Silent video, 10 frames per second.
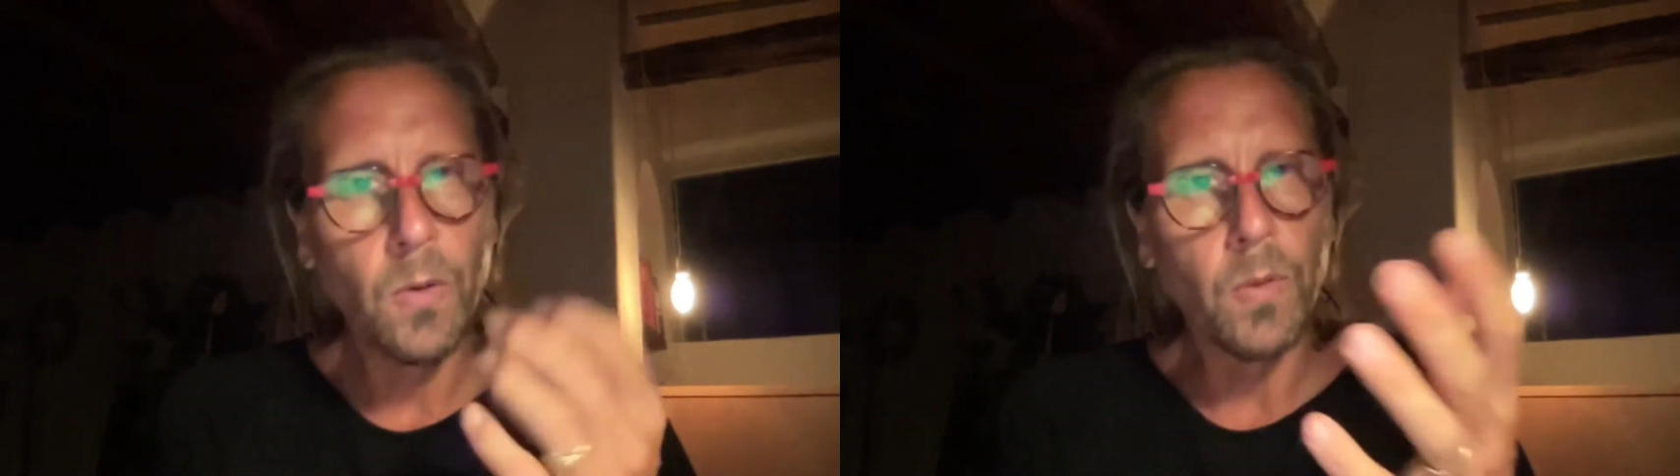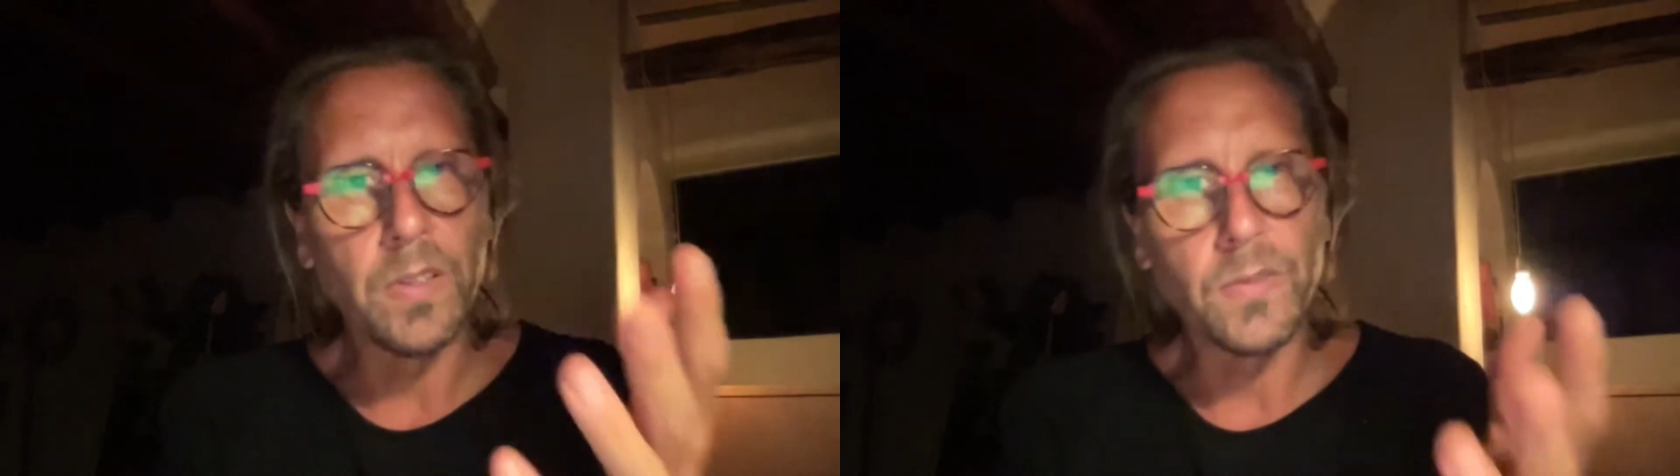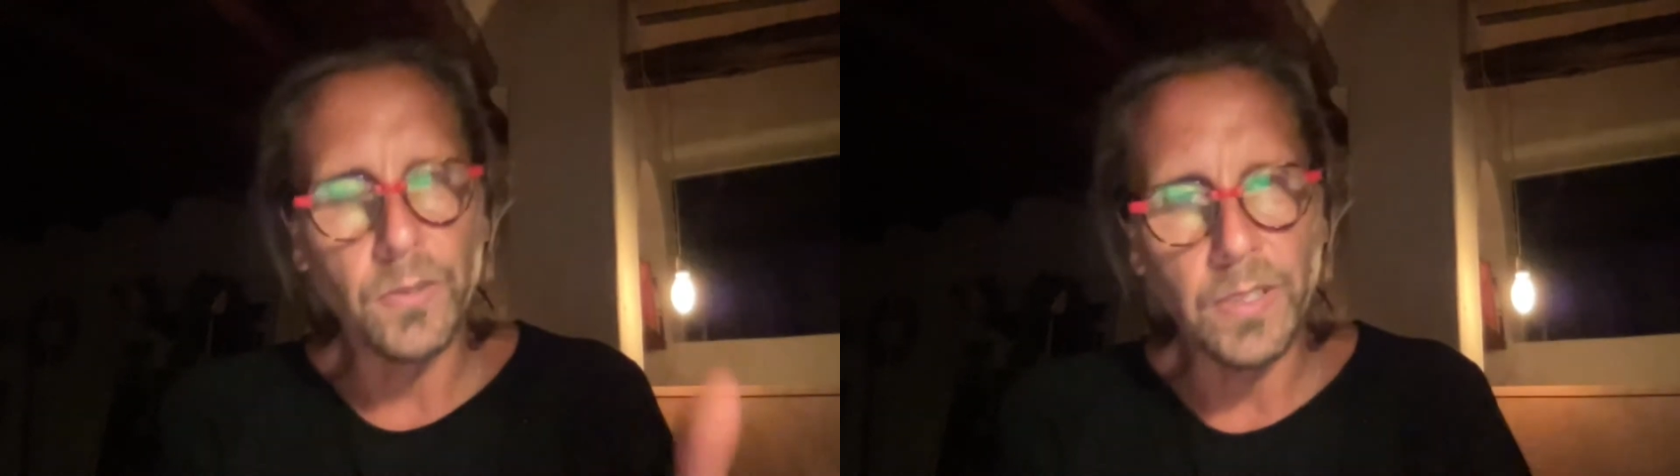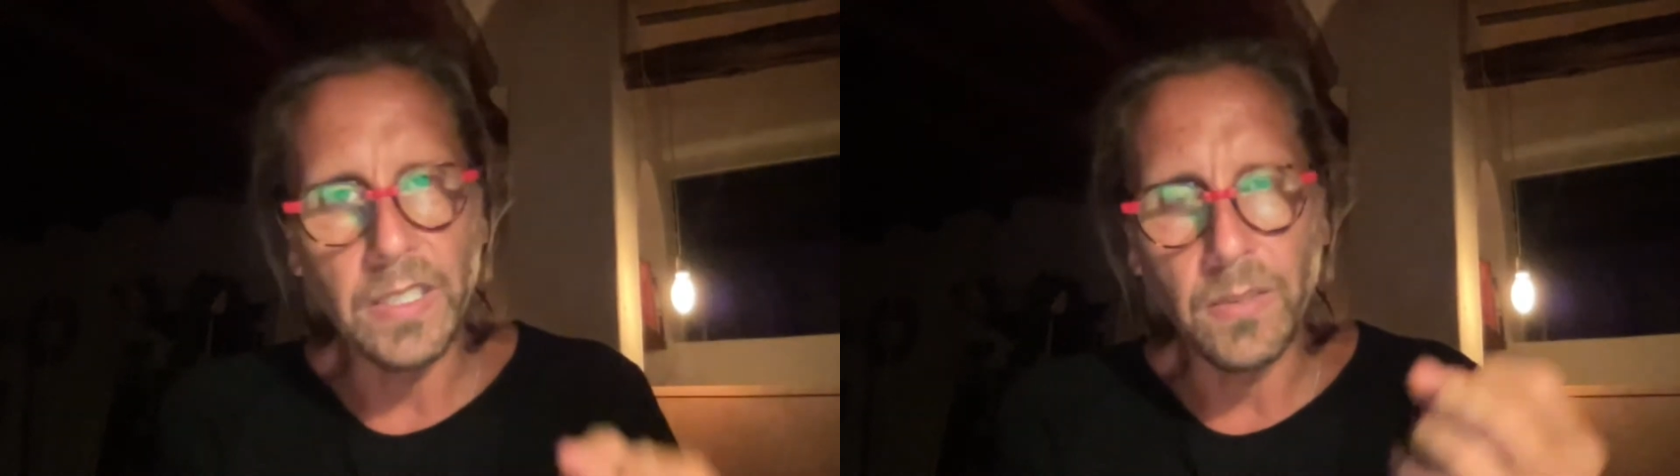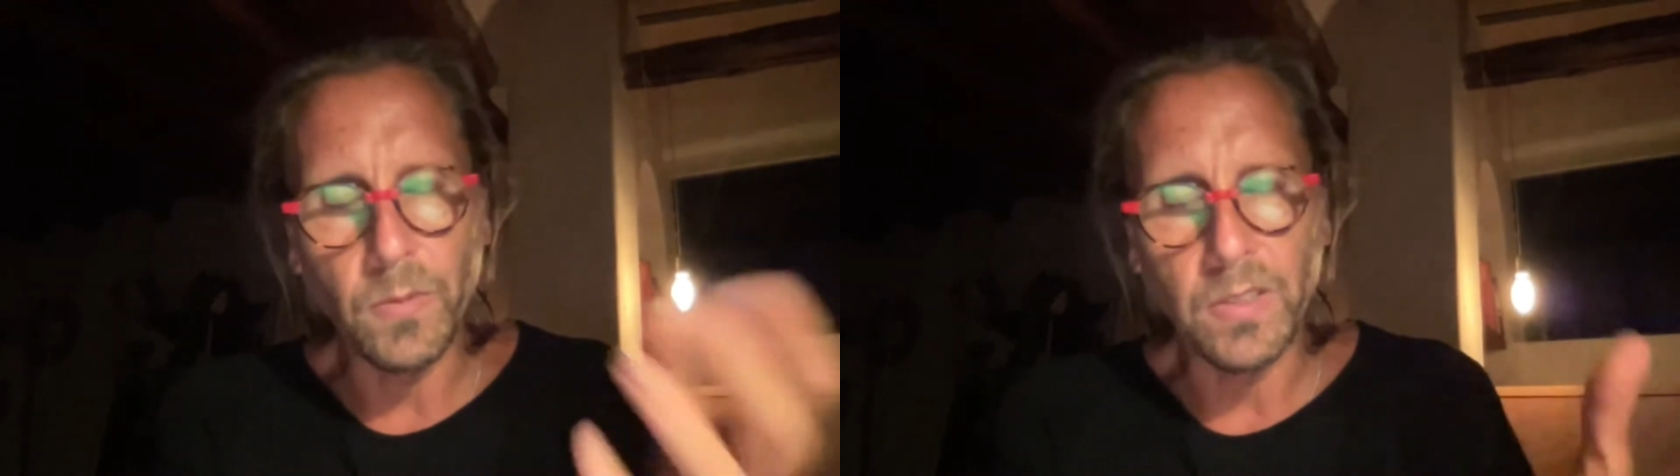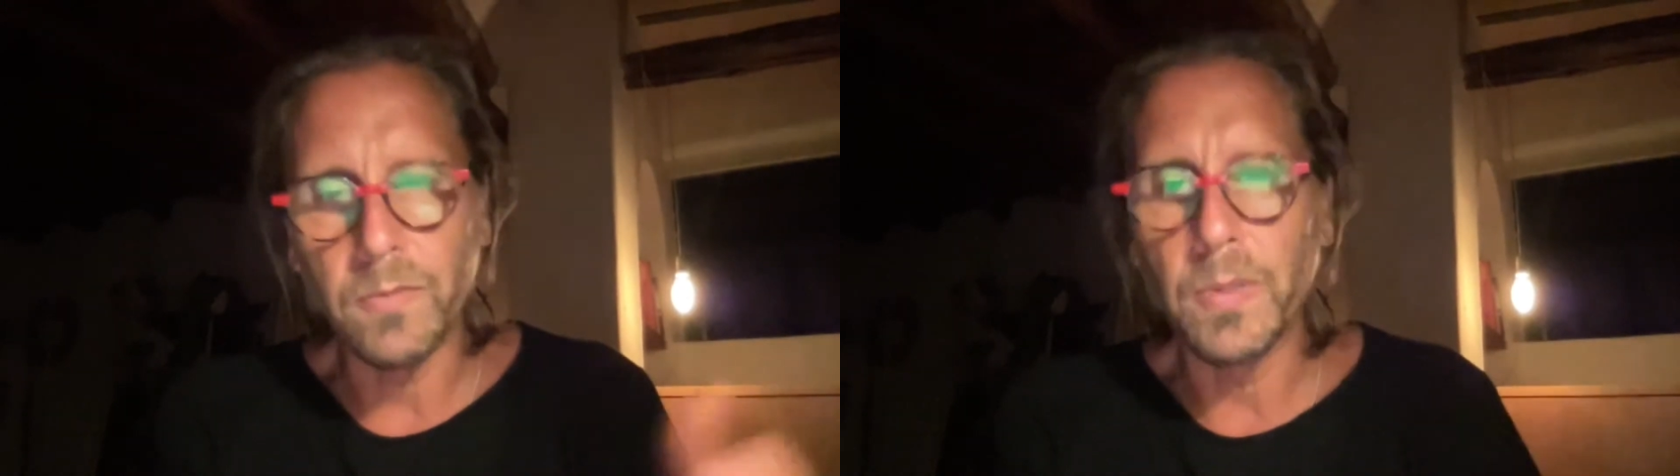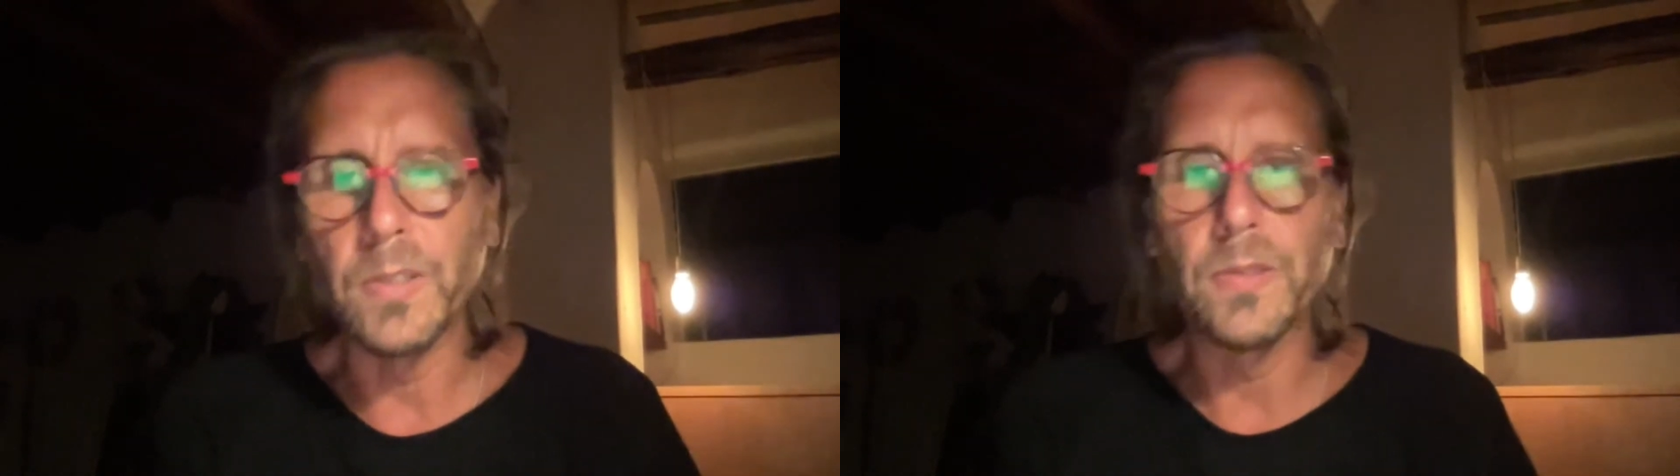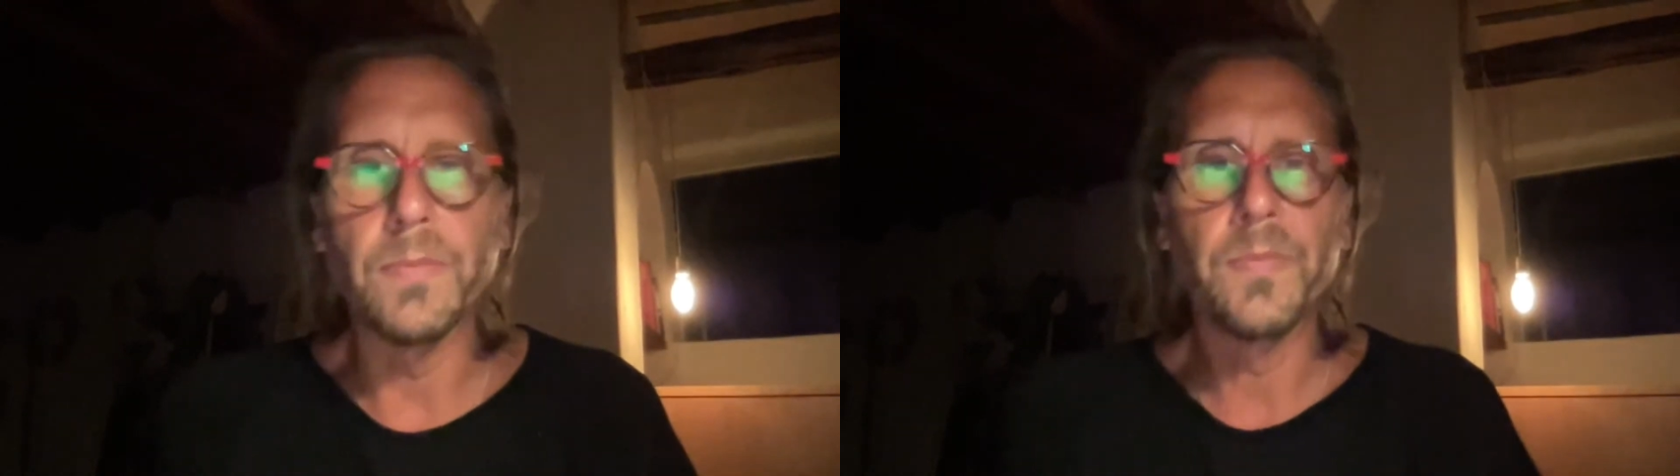one of green, and one of
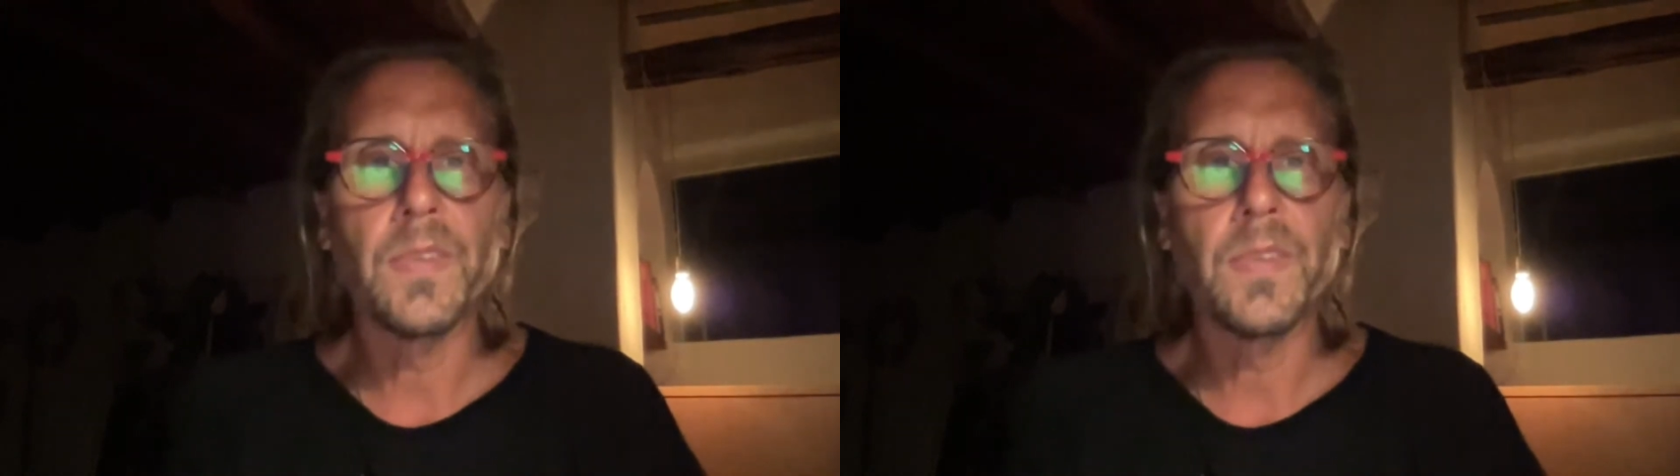blue.